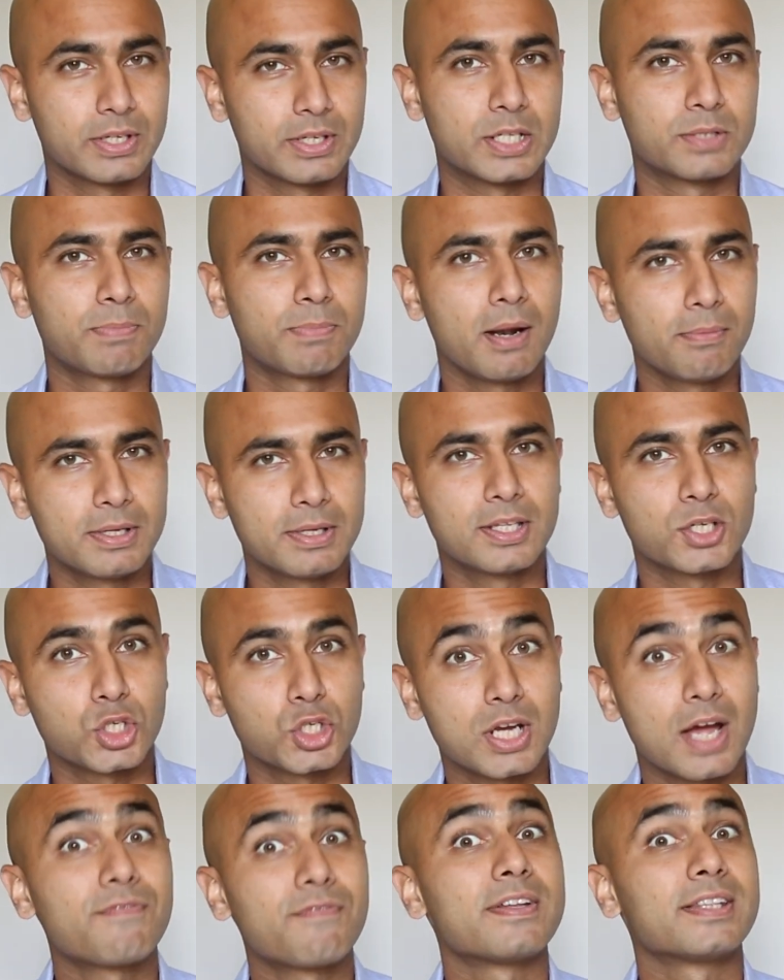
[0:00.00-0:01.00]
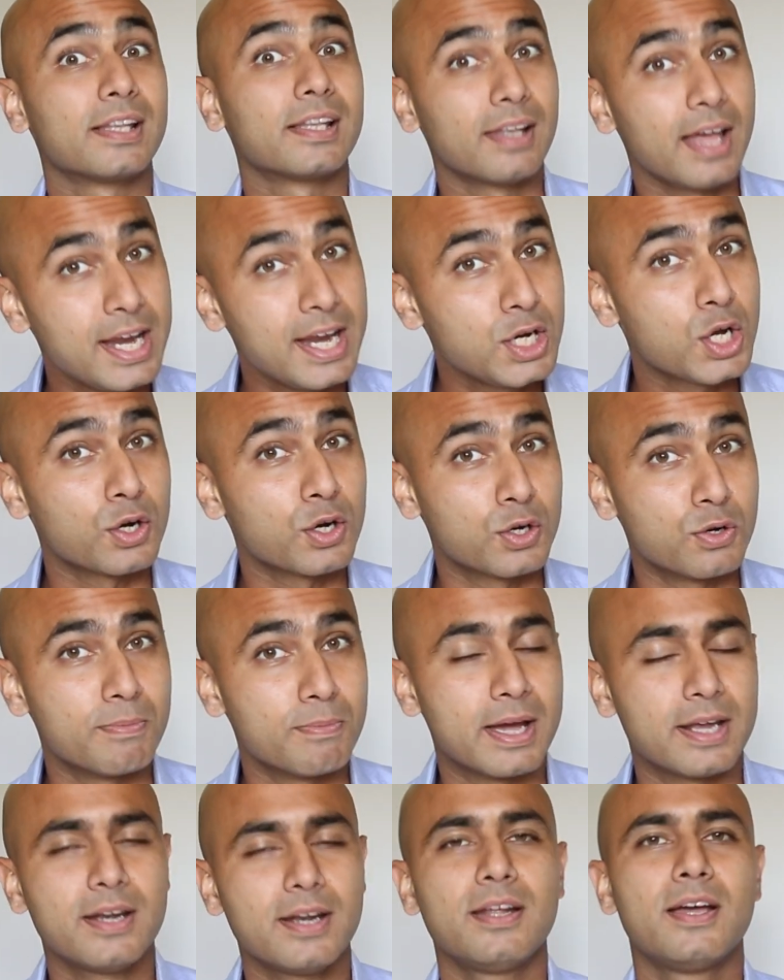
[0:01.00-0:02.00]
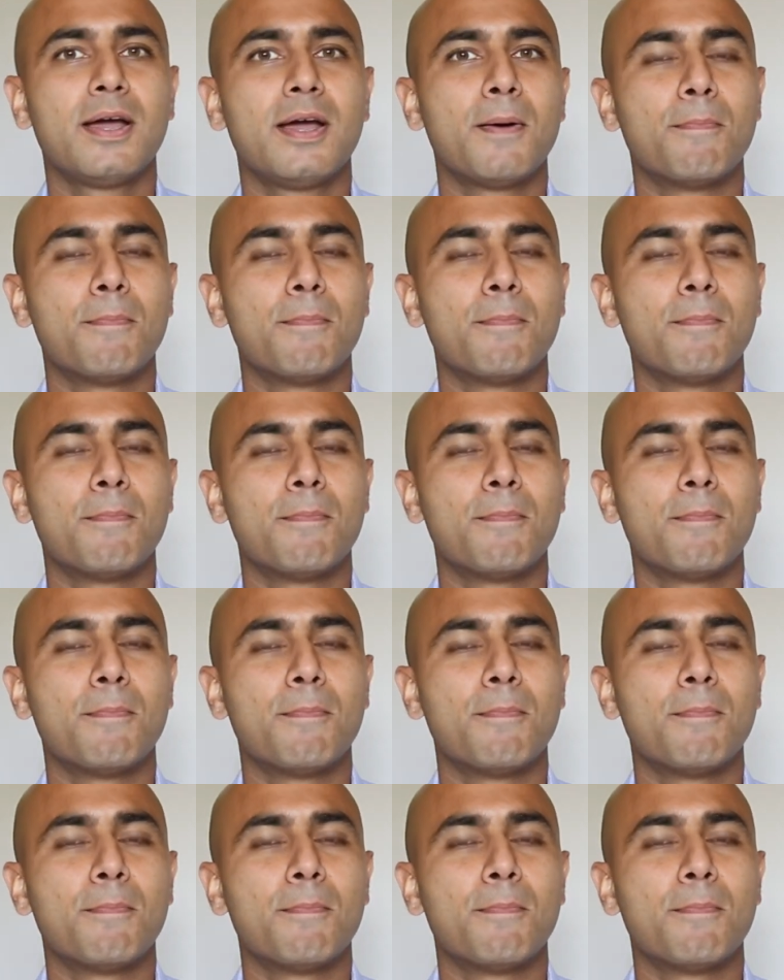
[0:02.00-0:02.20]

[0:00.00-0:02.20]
It's probably the chef and the line cook who made it,